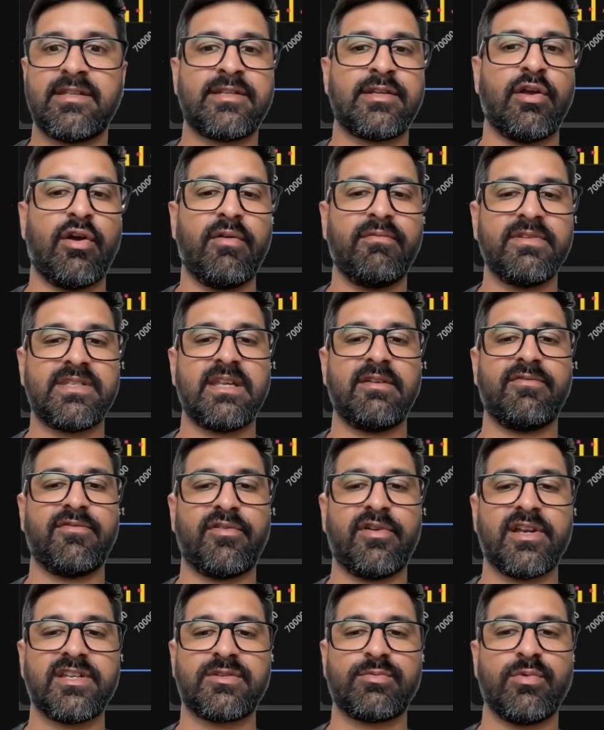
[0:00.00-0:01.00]
So obviously
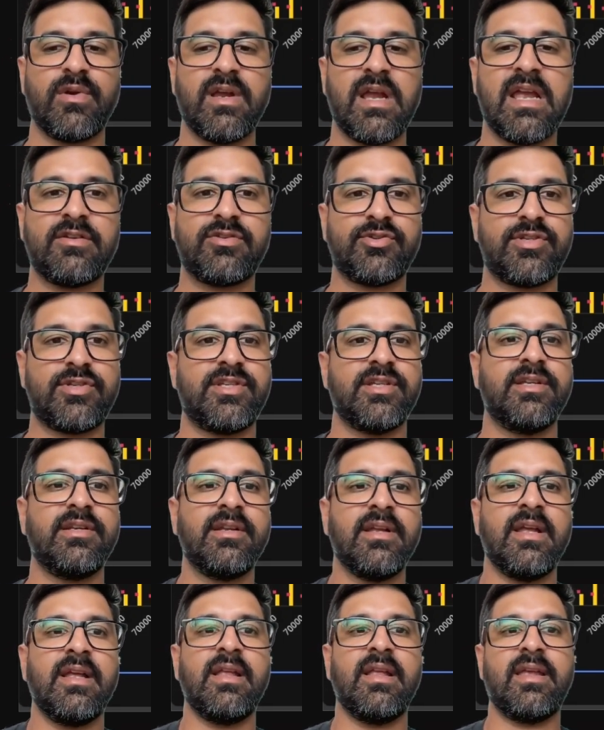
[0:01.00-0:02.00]
for us, we're interested
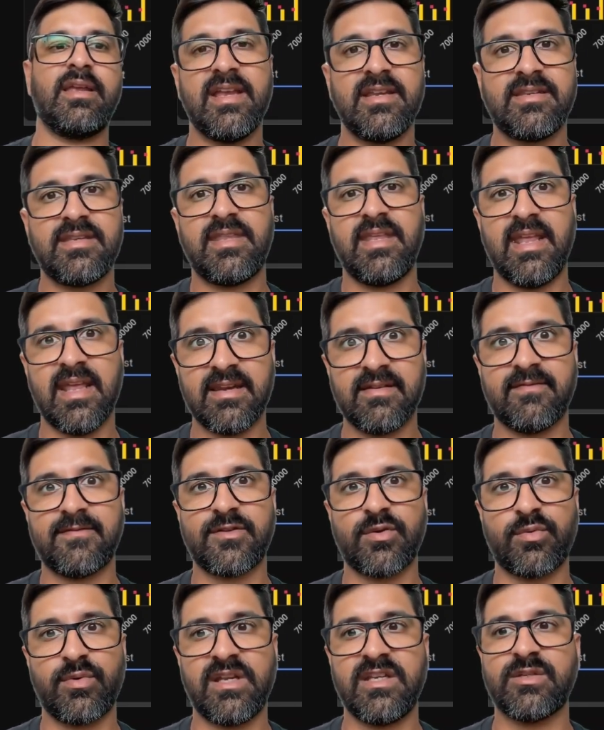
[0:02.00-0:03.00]
into the end of
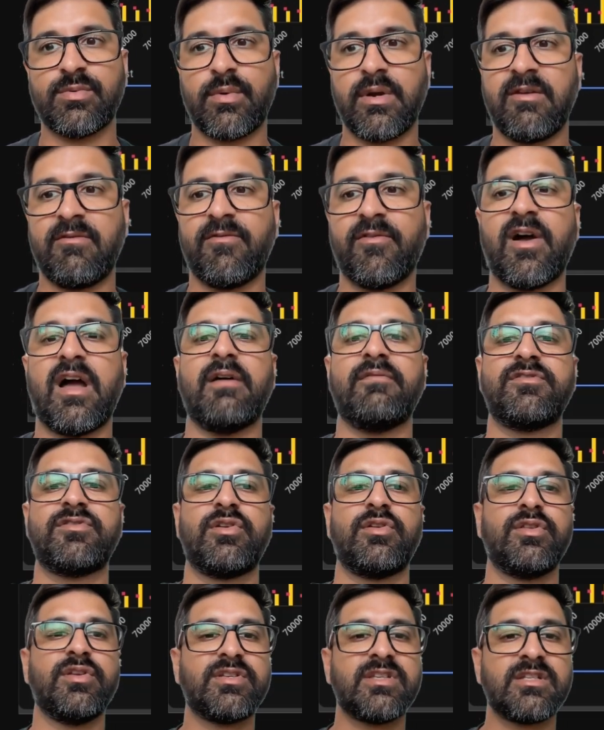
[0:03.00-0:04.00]
2025. So
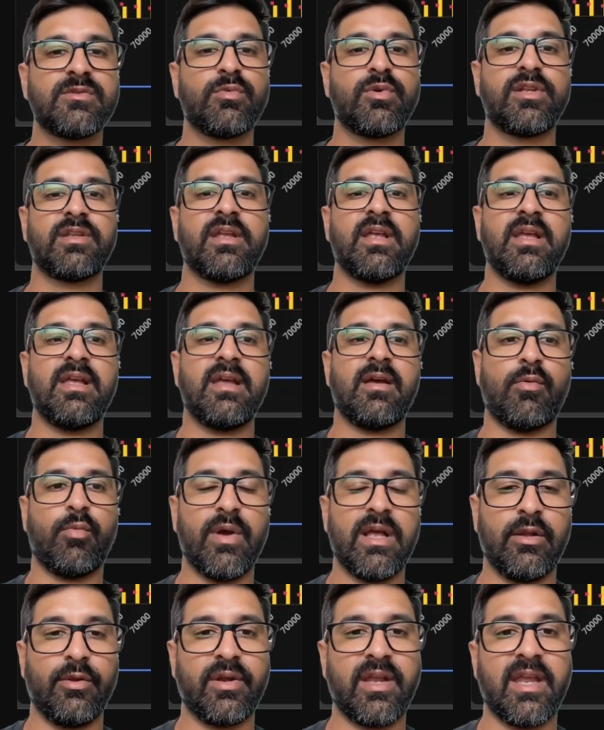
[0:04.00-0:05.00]
this is what
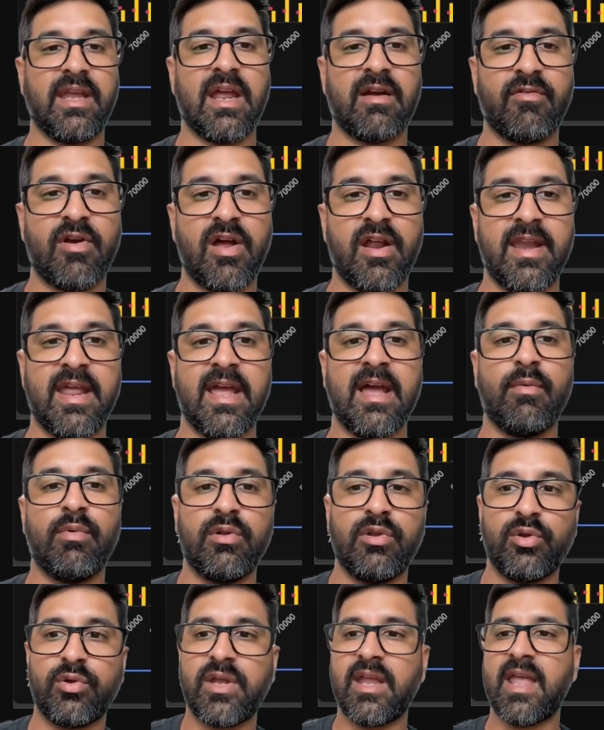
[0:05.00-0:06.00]
we're looking at right now. We're
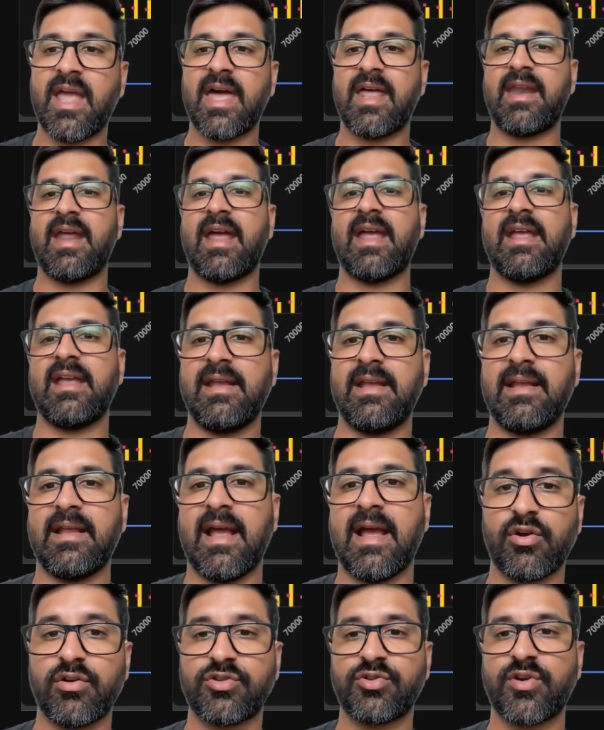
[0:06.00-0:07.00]
looking at a
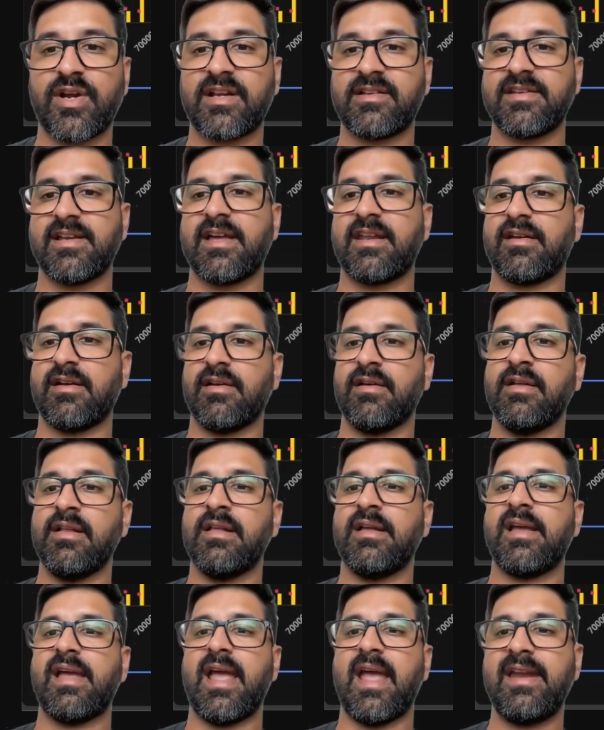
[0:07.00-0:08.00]
contract data
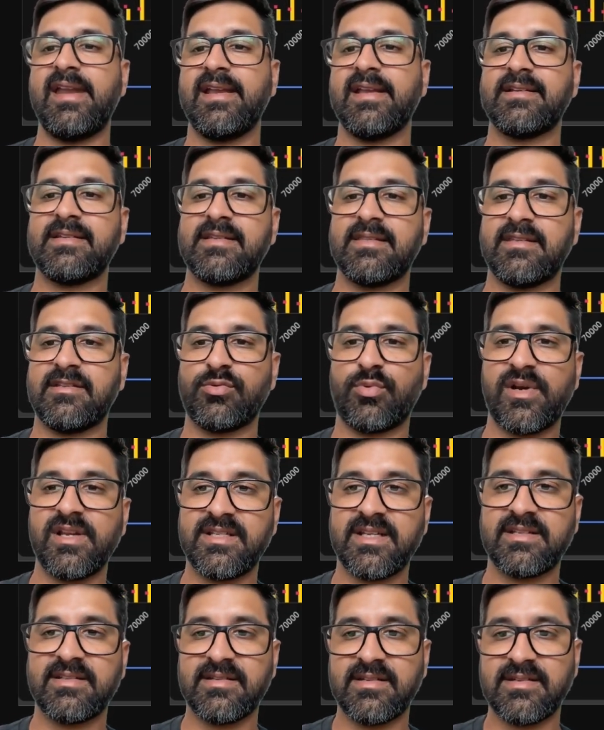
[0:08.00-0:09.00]
heading into the
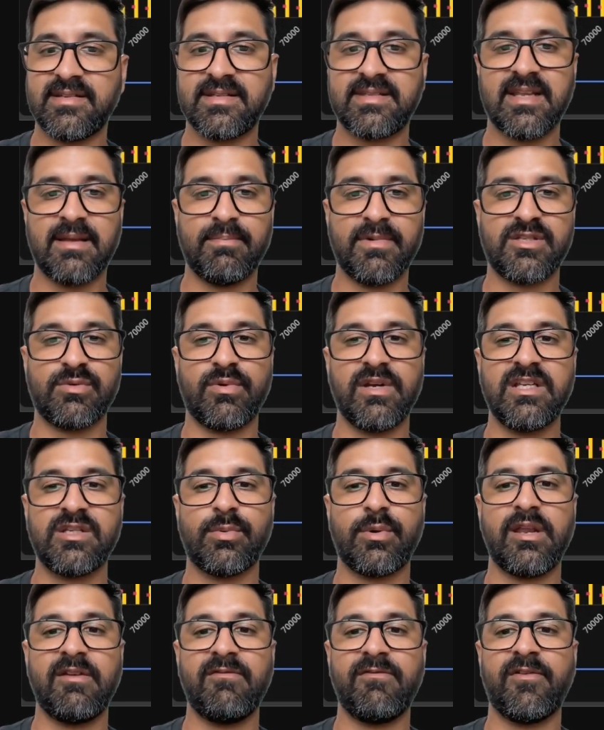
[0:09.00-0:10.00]
26th of December,
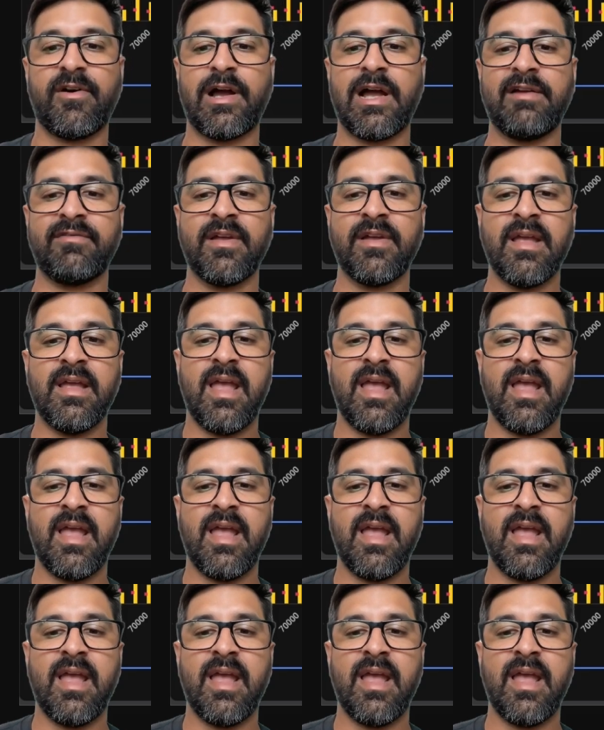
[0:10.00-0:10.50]
2025.